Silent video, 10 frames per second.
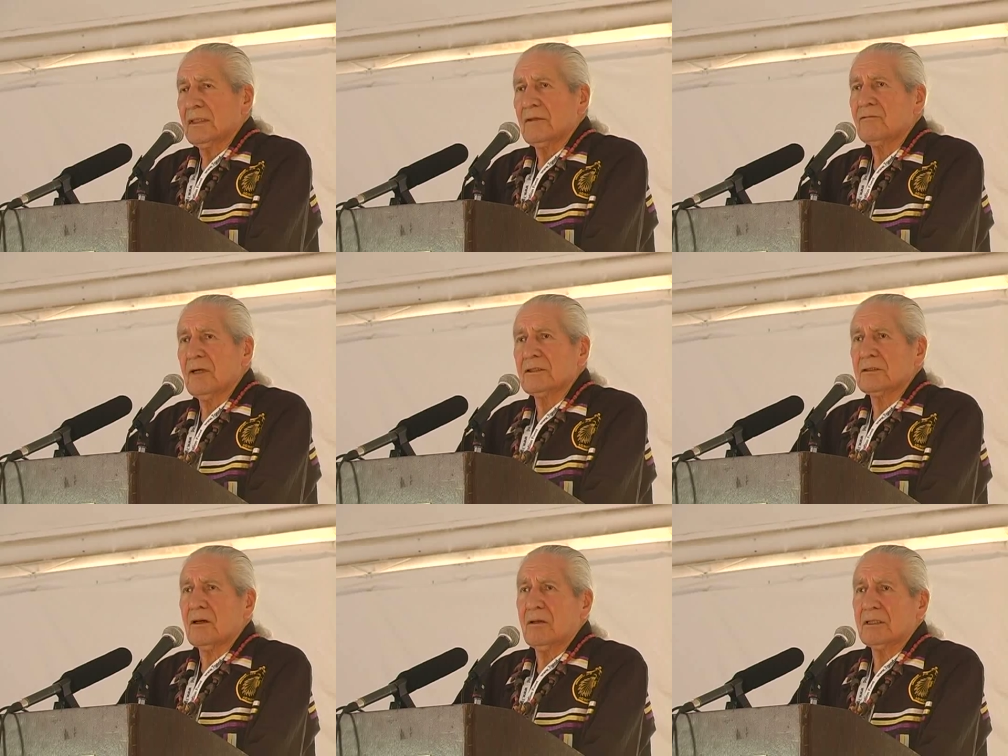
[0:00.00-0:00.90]
The
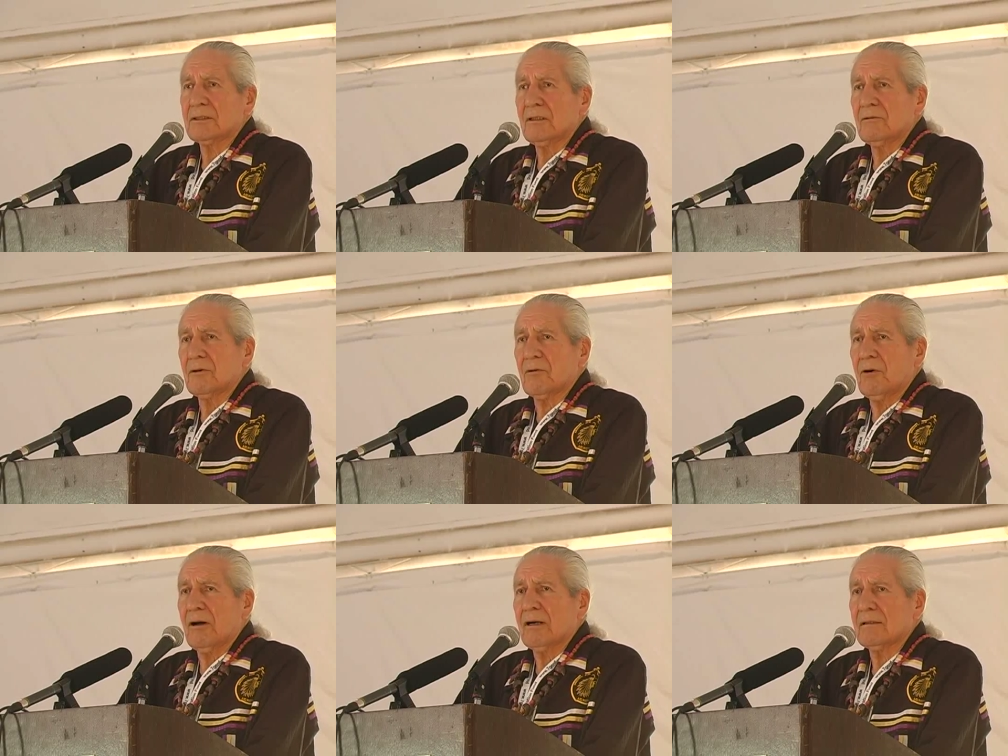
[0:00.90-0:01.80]
French call us
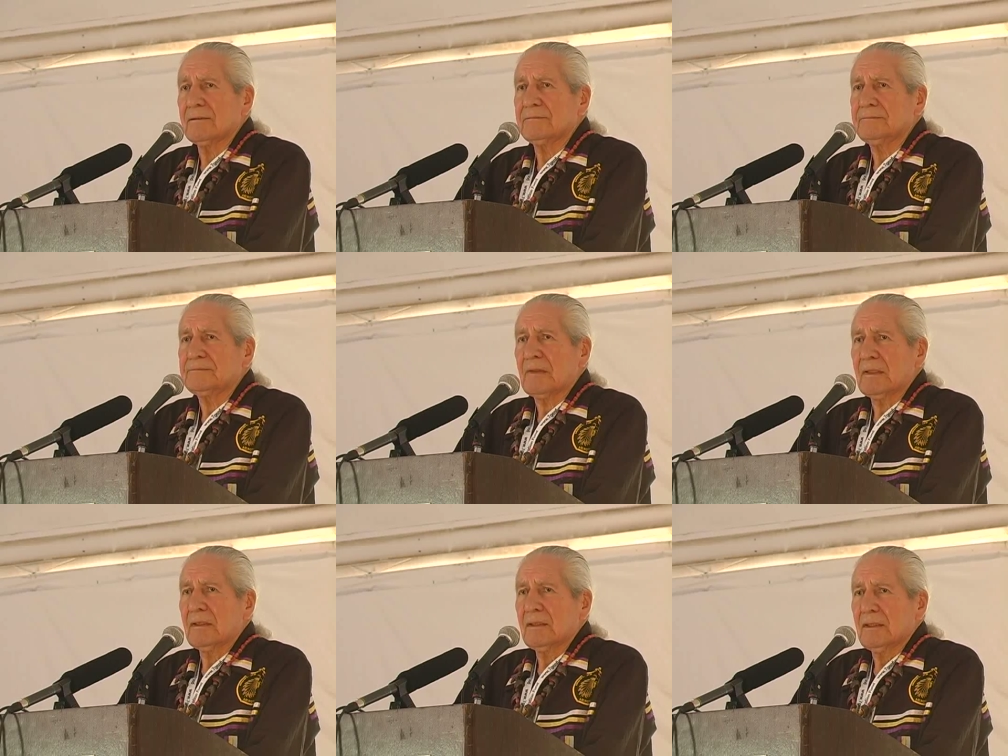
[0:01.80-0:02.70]
Iroquois,
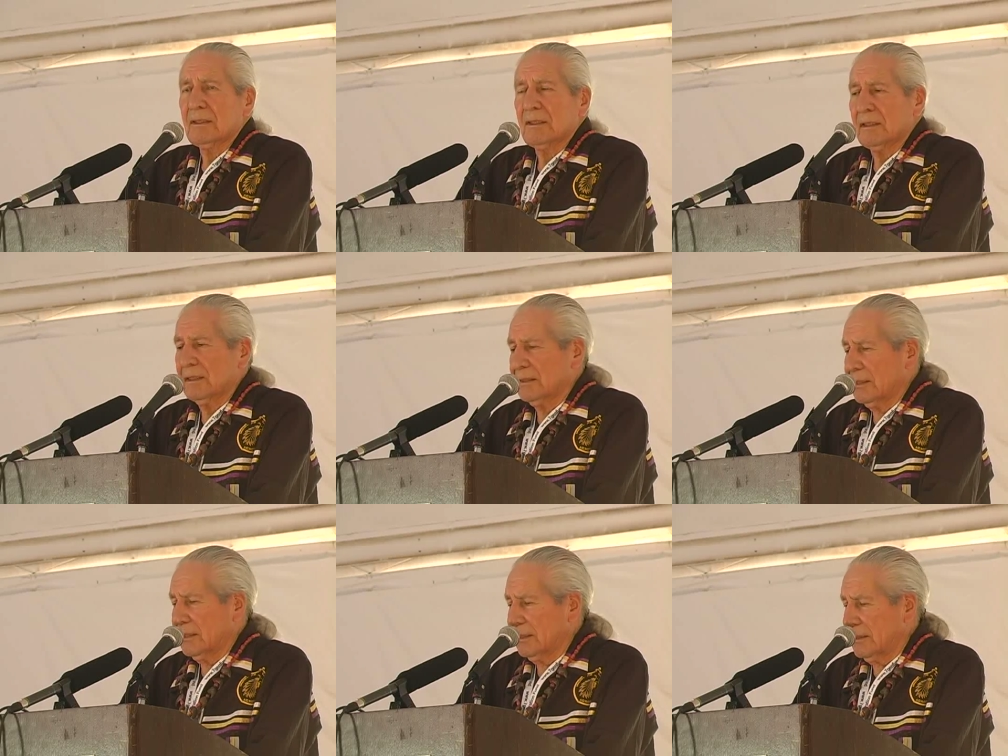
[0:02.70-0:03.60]
and
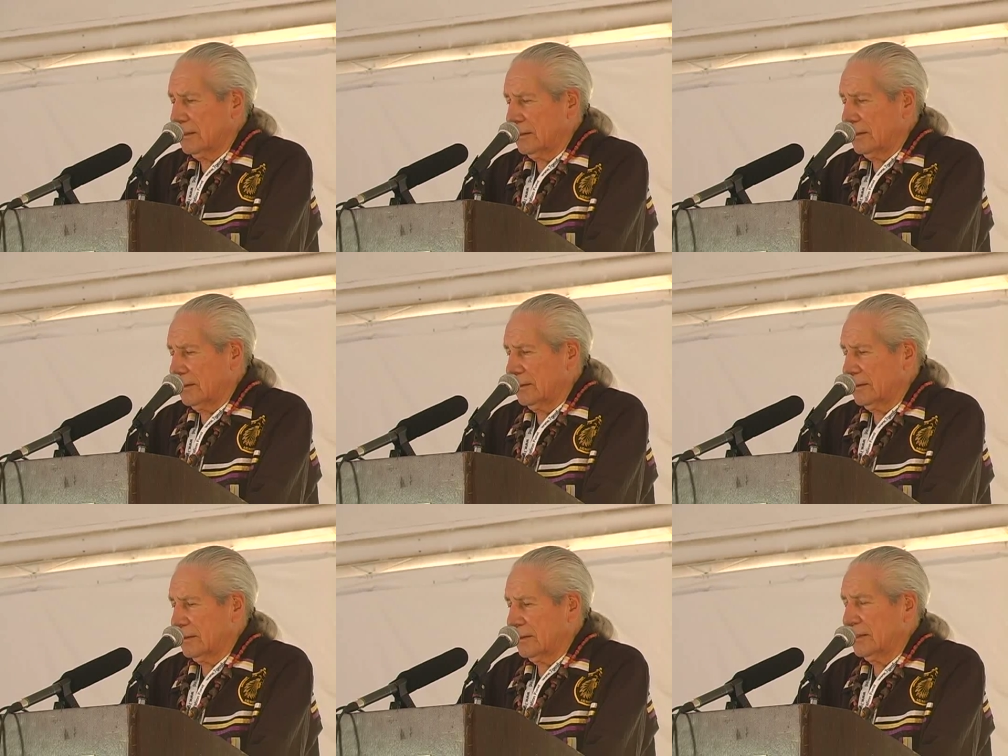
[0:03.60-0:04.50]
the
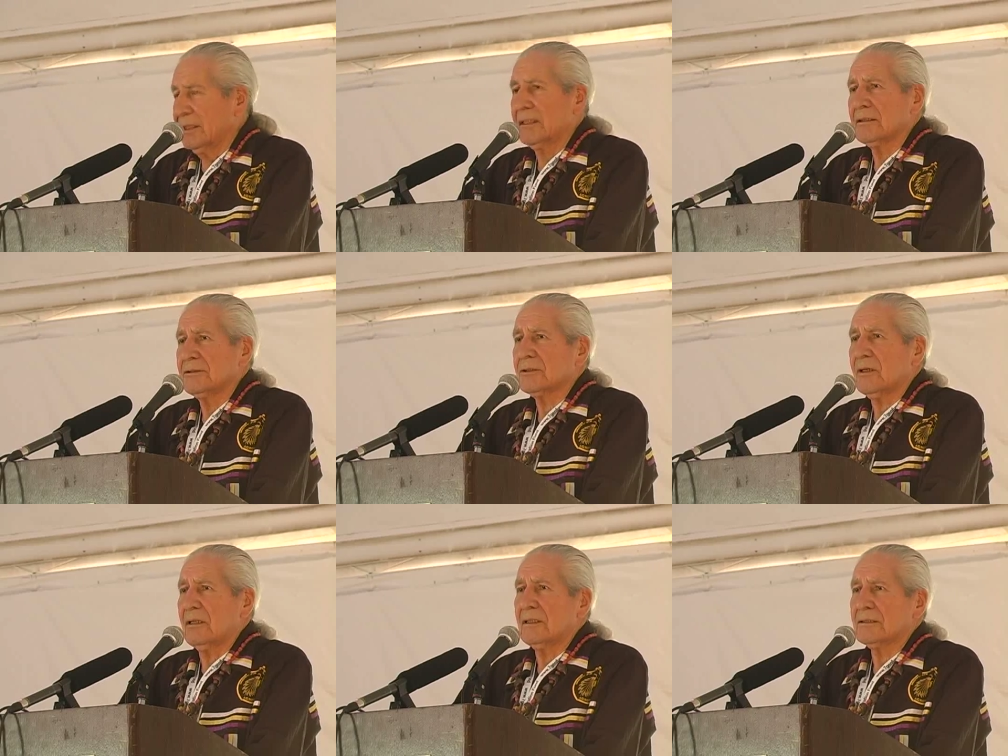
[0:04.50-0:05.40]
English
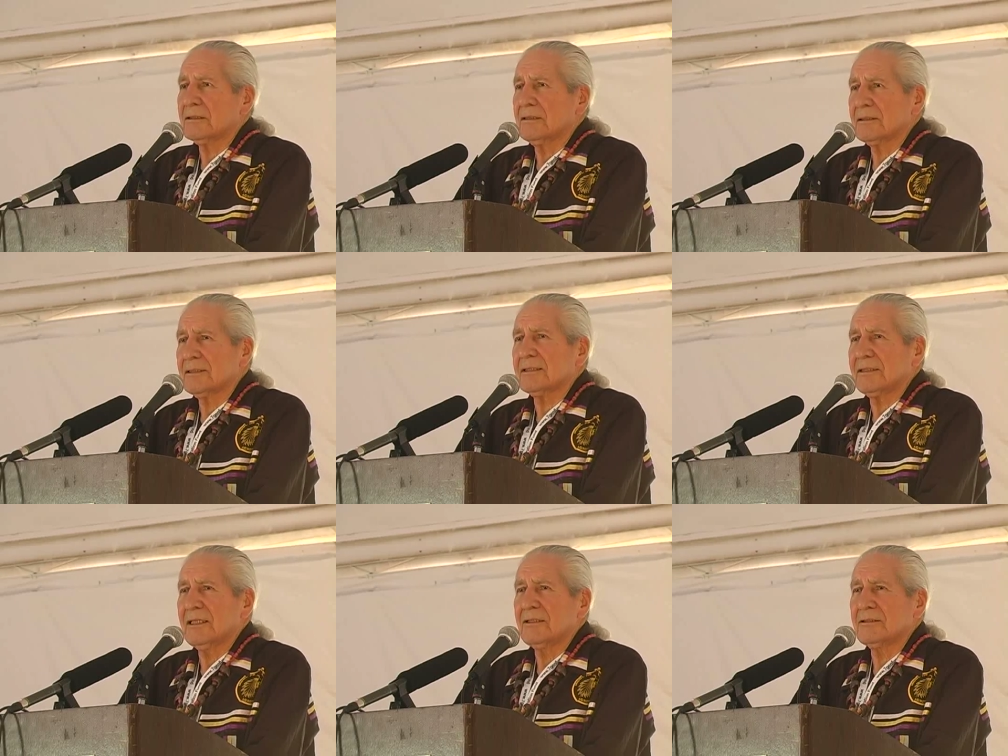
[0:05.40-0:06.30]
call us
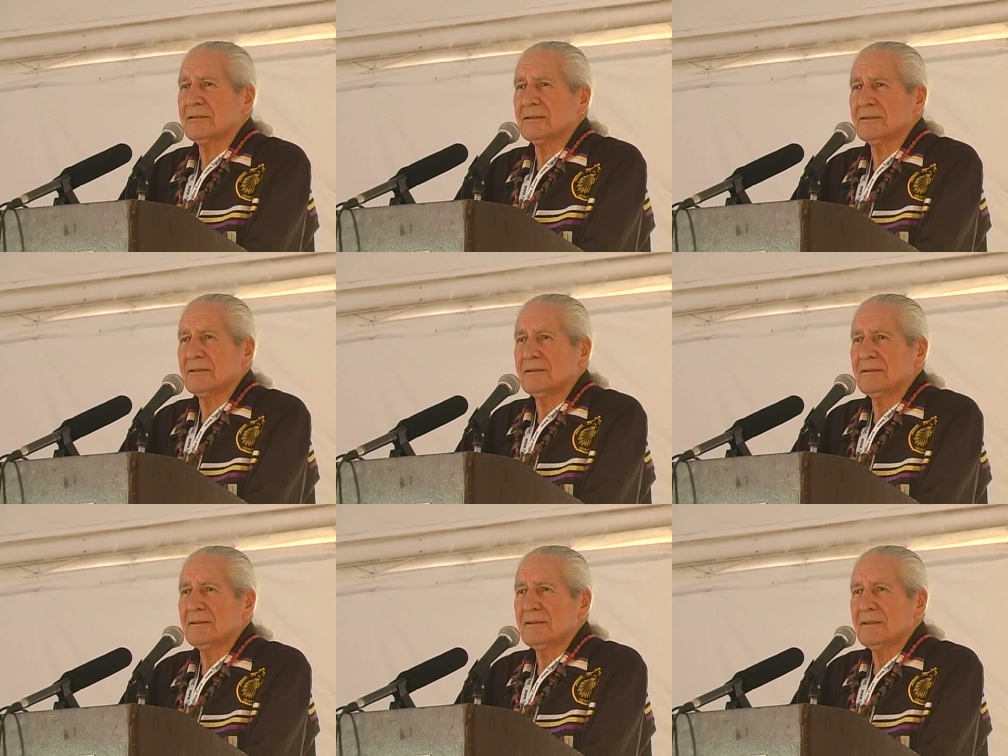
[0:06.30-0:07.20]
Six Nations,
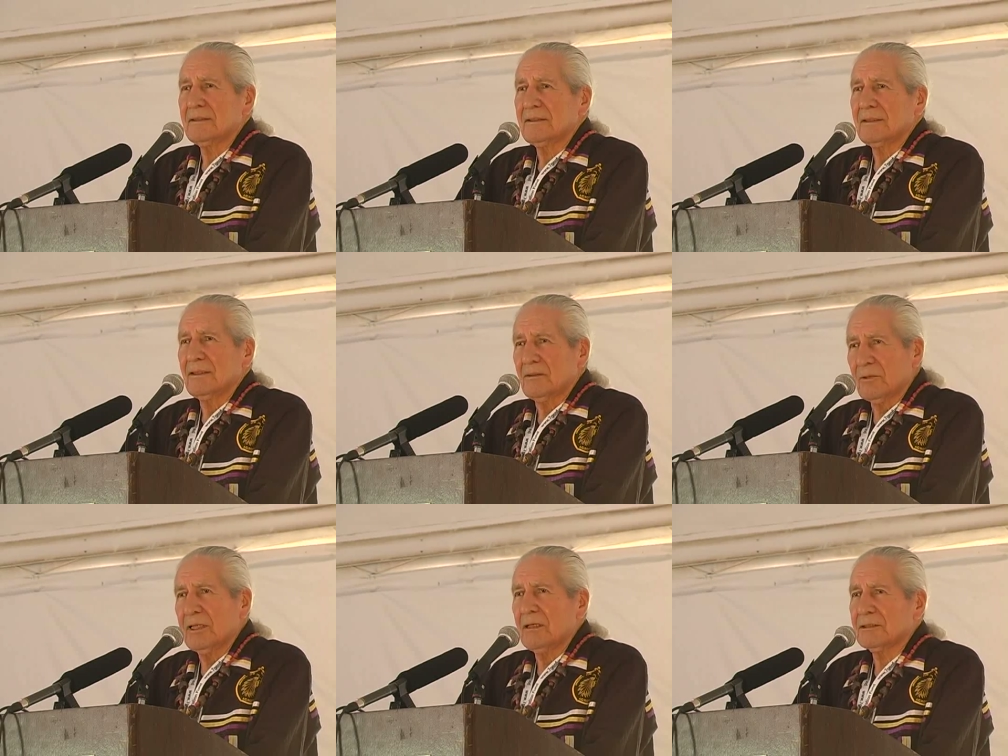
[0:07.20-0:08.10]
and
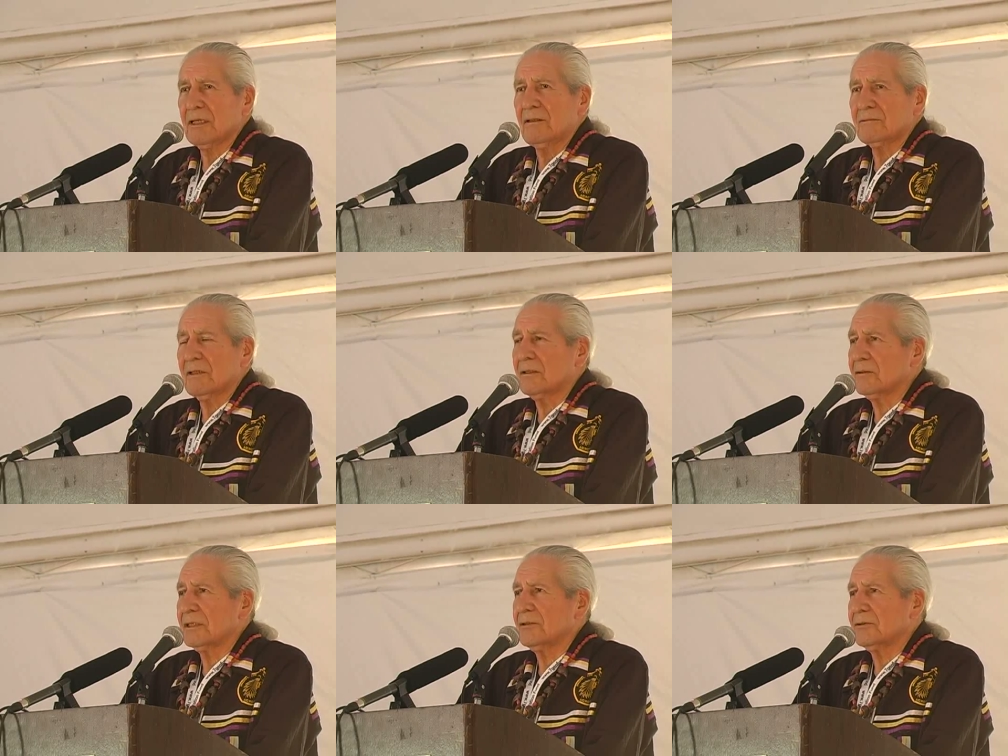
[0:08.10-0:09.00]
we ourselves are
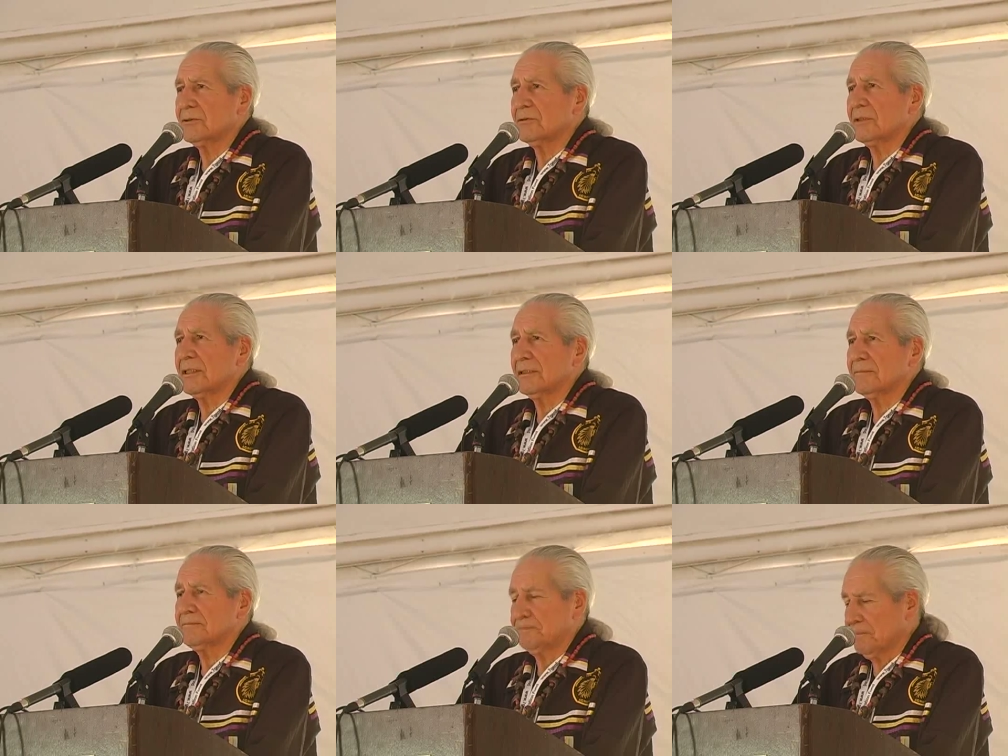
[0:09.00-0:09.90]
Haudenosaunee.
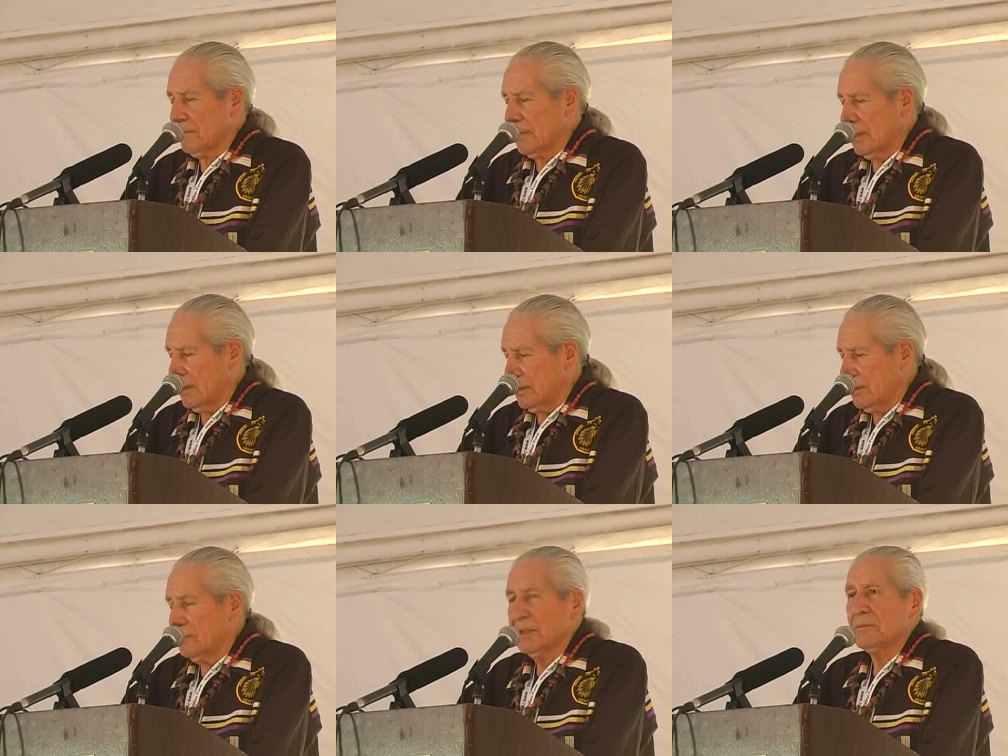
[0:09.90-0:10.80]

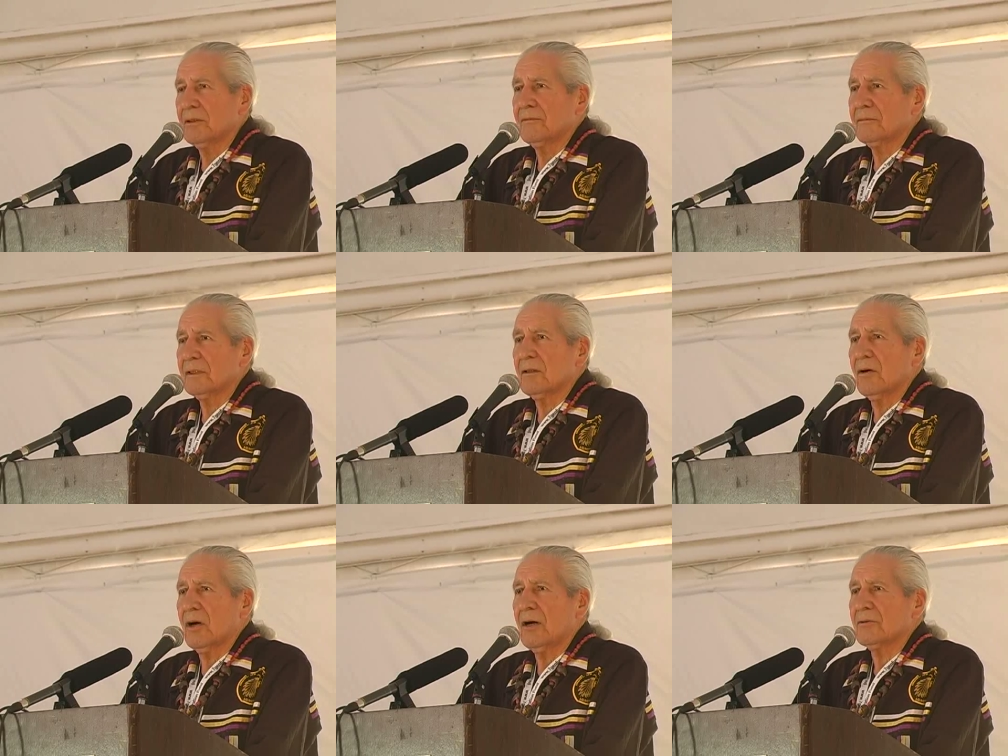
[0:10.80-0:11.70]
people of the
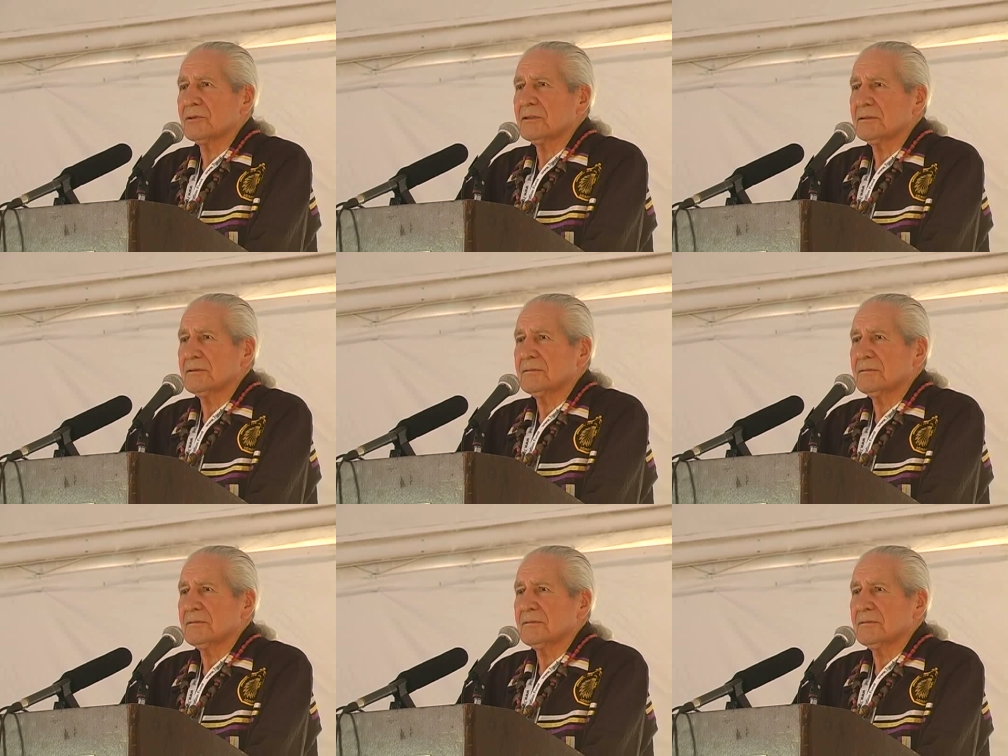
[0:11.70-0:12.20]
Longhouse.